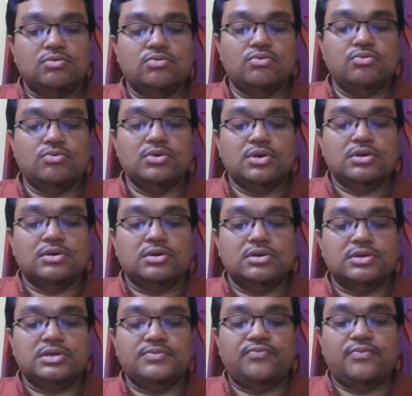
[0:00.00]
who
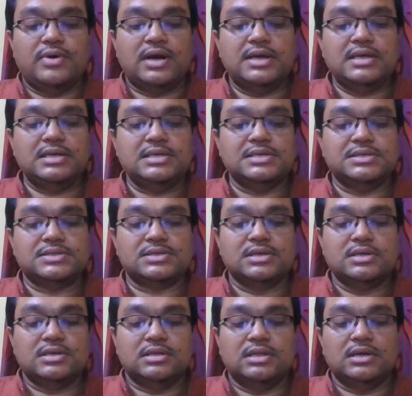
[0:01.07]
defies
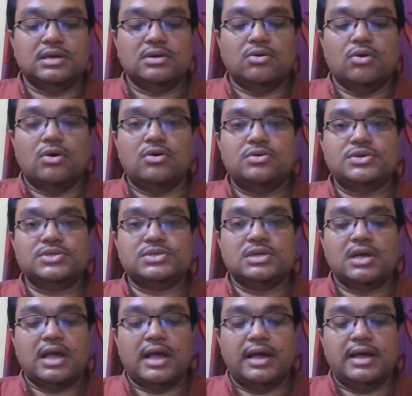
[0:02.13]
the gods
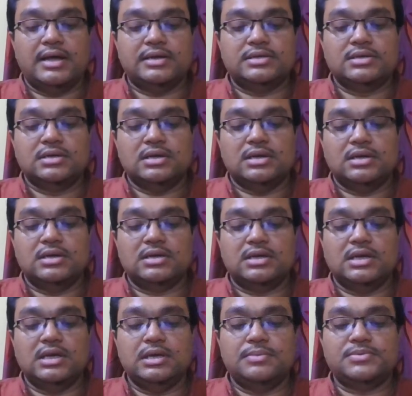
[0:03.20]
and
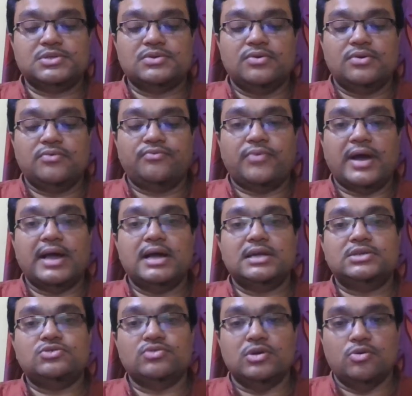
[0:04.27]
gives
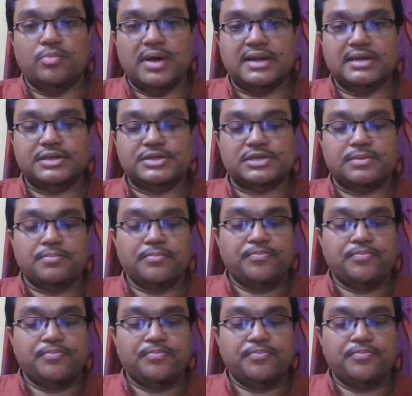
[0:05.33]
fire to humanity,